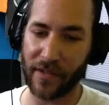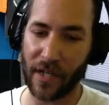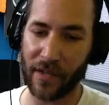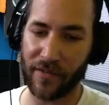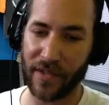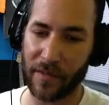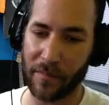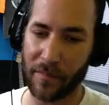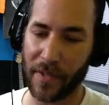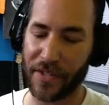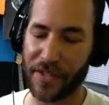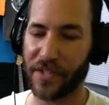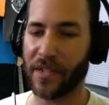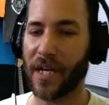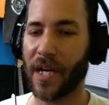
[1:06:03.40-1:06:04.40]
of it, but
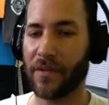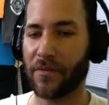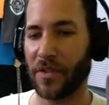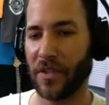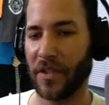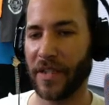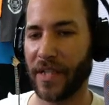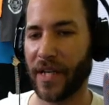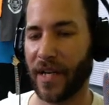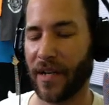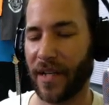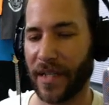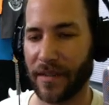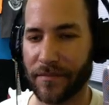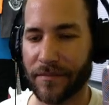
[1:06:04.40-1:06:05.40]
you're not really kind of
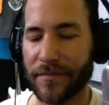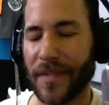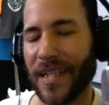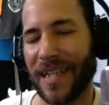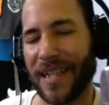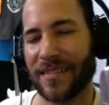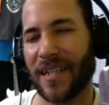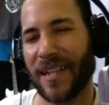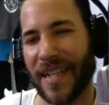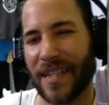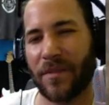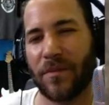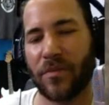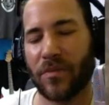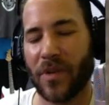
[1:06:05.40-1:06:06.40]
like it's not like
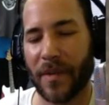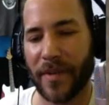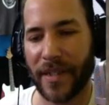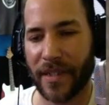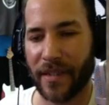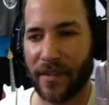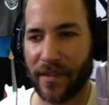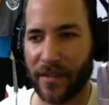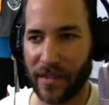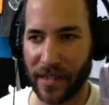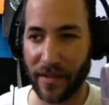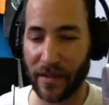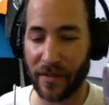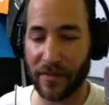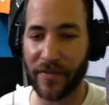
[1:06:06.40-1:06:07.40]
rubbing it
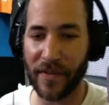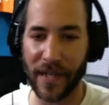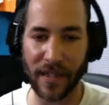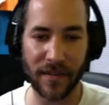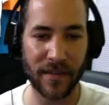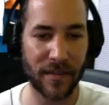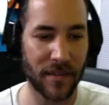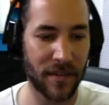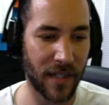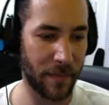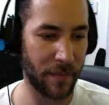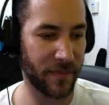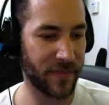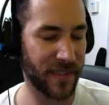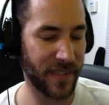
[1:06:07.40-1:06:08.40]
in their face
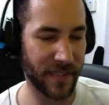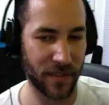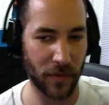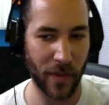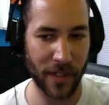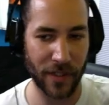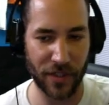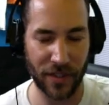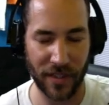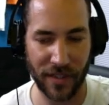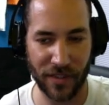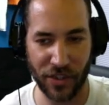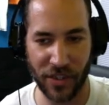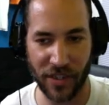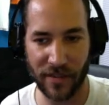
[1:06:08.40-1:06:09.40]
type of situation.
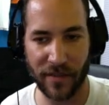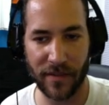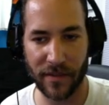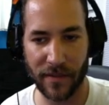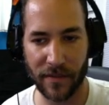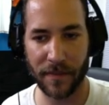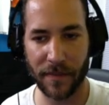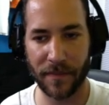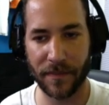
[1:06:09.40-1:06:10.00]
It's just I